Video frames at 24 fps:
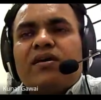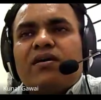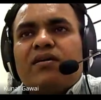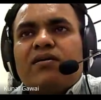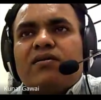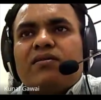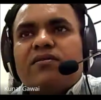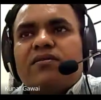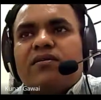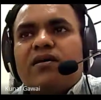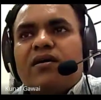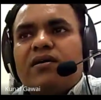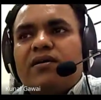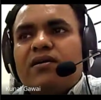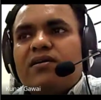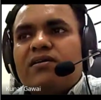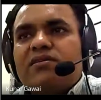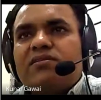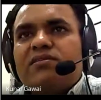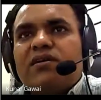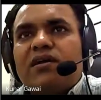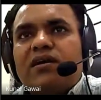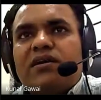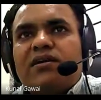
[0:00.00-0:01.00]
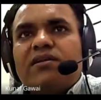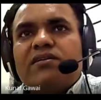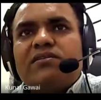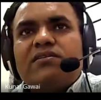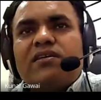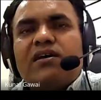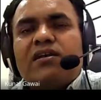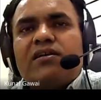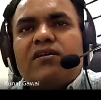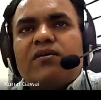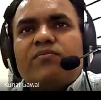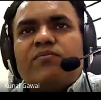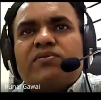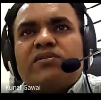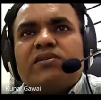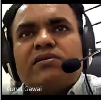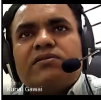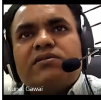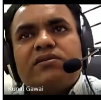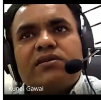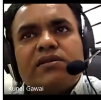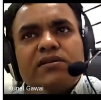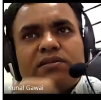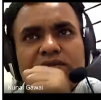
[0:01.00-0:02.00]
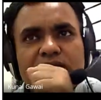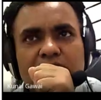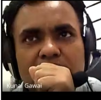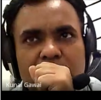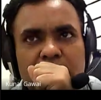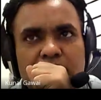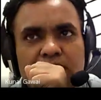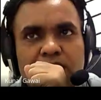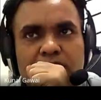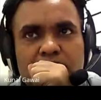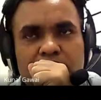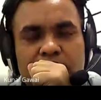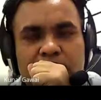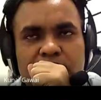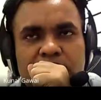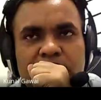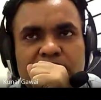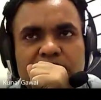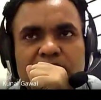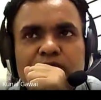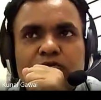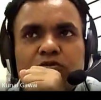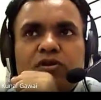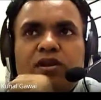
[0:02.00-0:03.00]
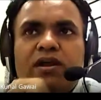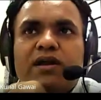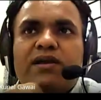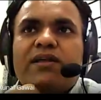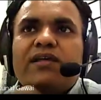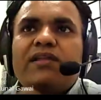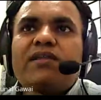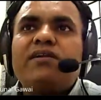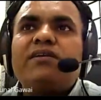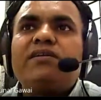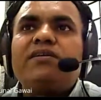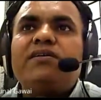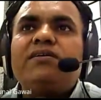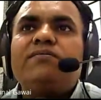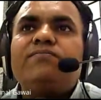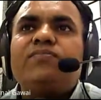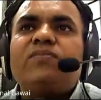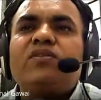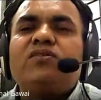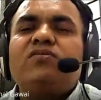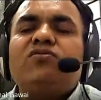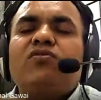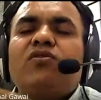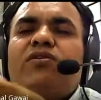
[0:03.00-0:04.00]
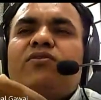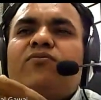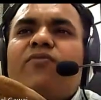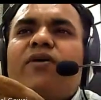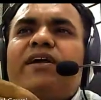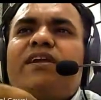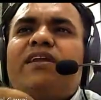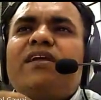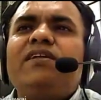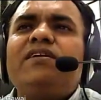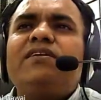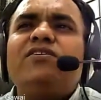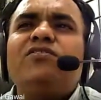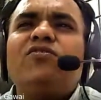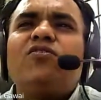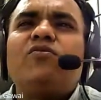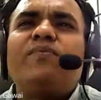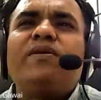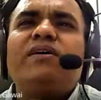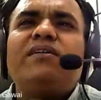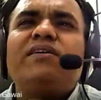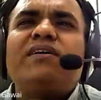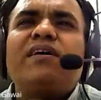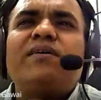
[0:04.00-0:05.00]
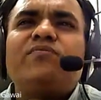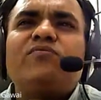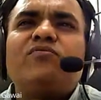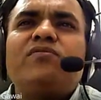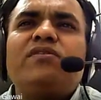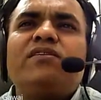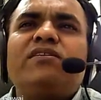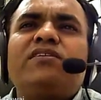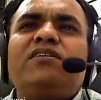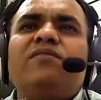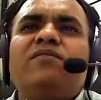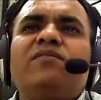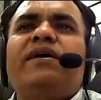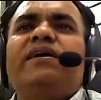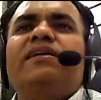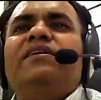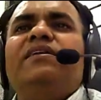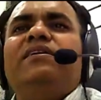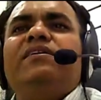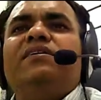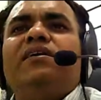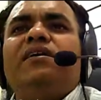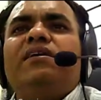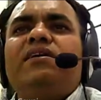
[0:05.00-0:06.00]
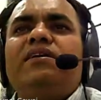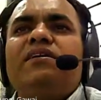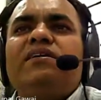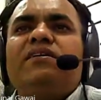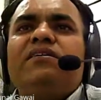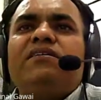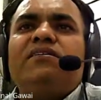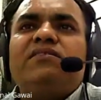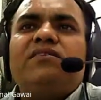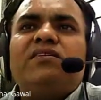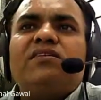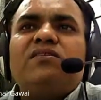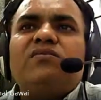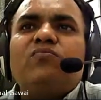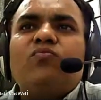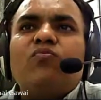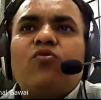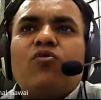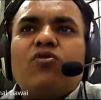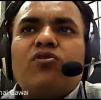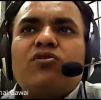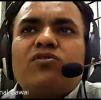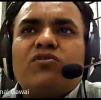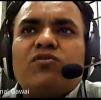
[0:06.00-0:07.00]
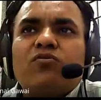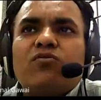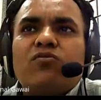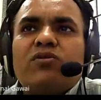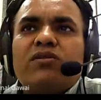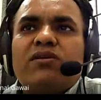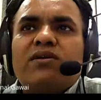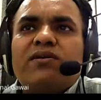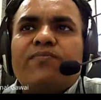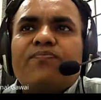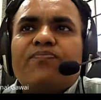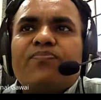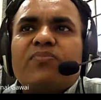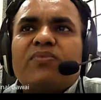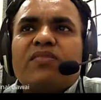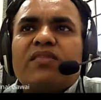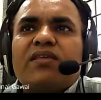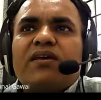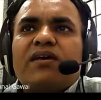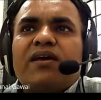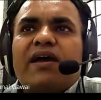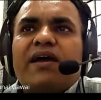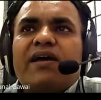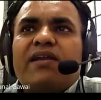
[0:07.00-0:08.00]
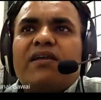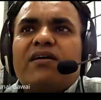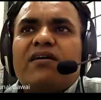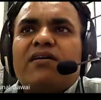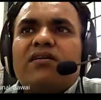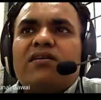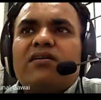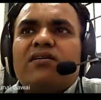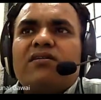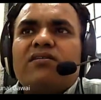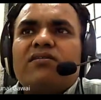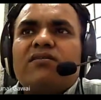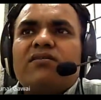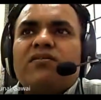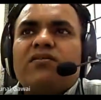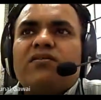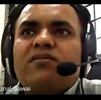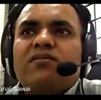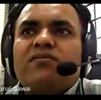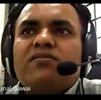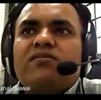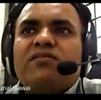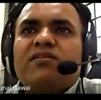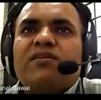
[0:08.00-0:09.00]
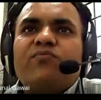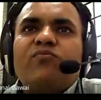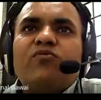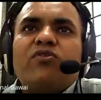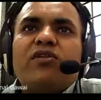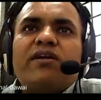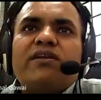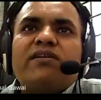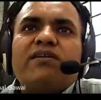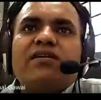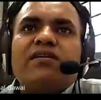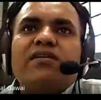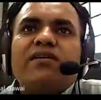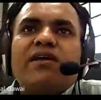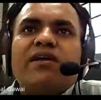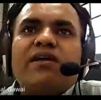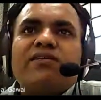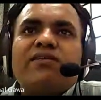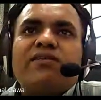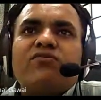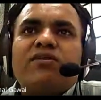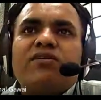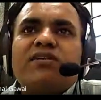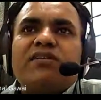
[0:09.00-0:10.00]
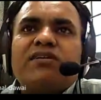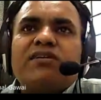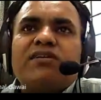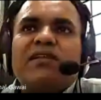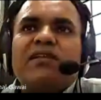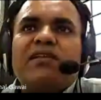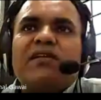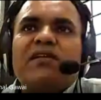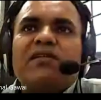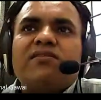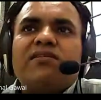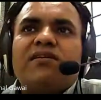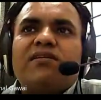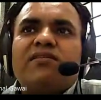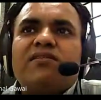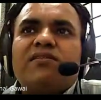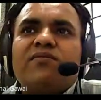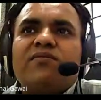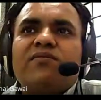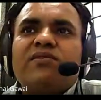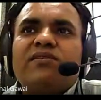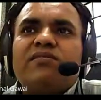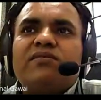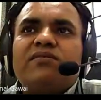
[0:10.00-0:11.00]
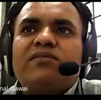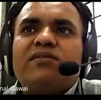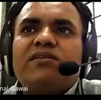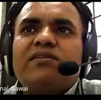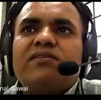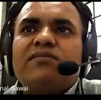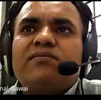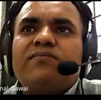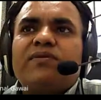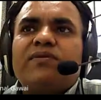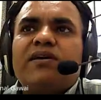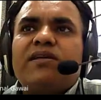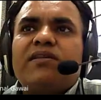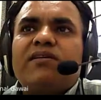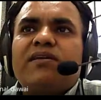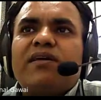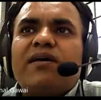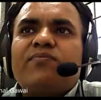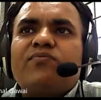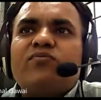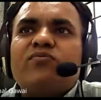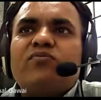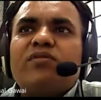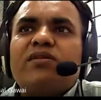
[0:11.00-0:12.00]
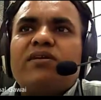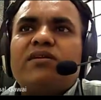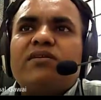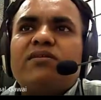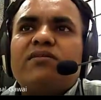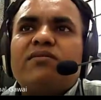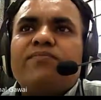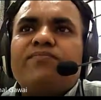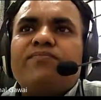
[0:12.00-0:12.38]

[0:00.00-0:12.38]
under certain circumstances, the vitality of encapsulated bacteria decreases more slowly, and under stimulated gastrointestinal circumstances, encapsulate